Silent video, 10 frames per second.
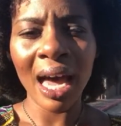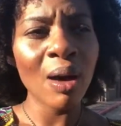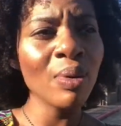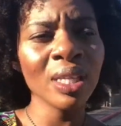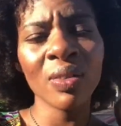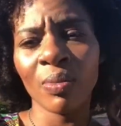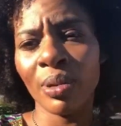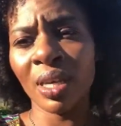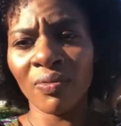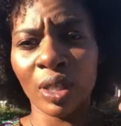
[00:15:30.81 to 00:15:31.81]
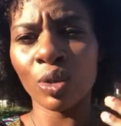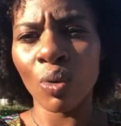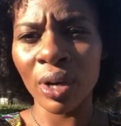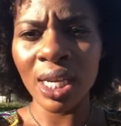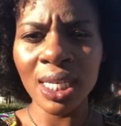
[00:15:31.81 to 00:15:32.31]
I believe in being
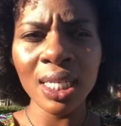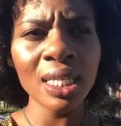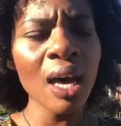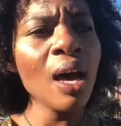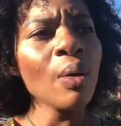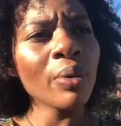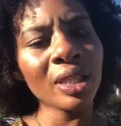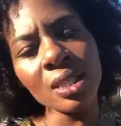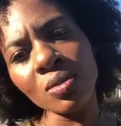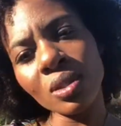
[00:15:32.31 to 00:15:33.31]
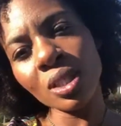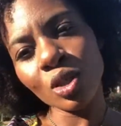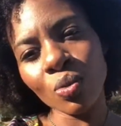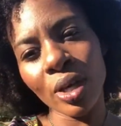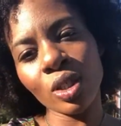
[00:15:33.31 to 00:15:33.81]
victorious, but this is a
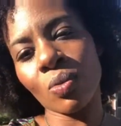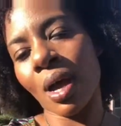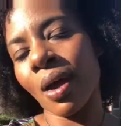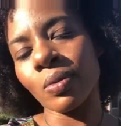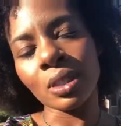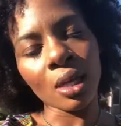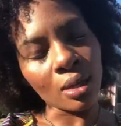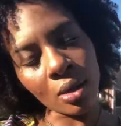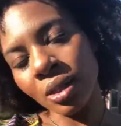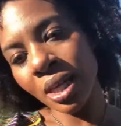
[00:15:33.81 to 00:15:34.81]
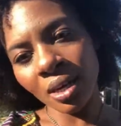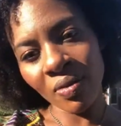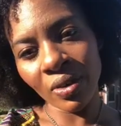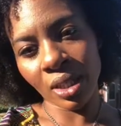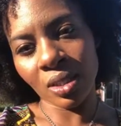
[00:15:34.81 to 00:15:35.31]
situation where I was clearly a
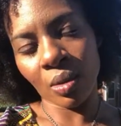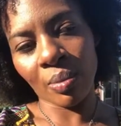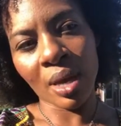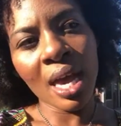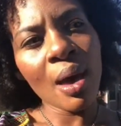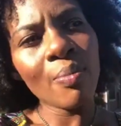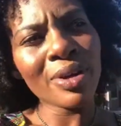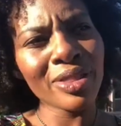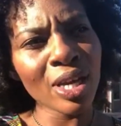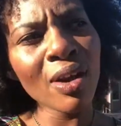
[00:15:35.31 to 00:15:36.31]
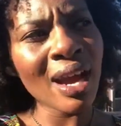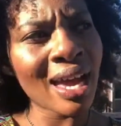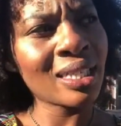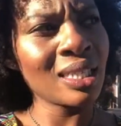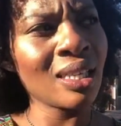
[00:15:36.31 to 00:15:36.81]
victim, but they're
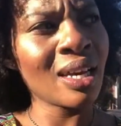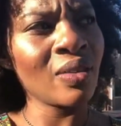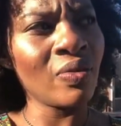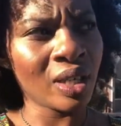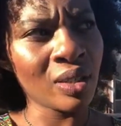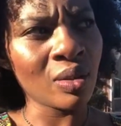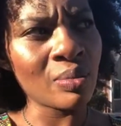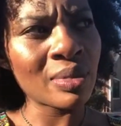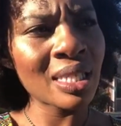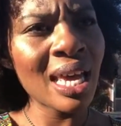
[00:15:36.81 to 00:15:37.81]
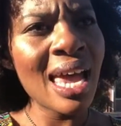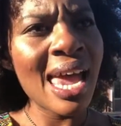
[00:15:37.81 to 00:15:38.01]
acting like victims.